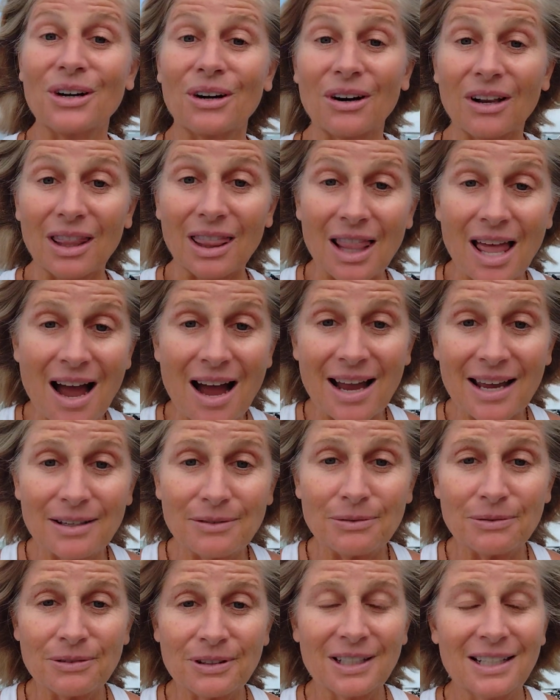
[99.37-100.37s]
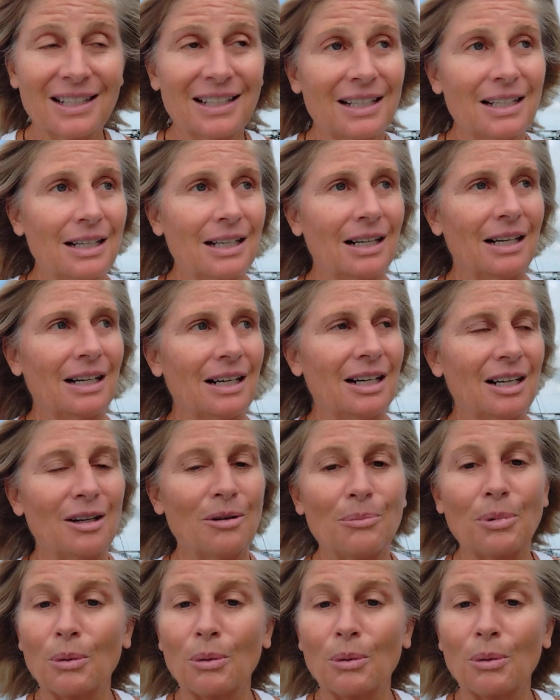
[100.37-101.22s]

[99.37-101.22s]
They're alive, uh,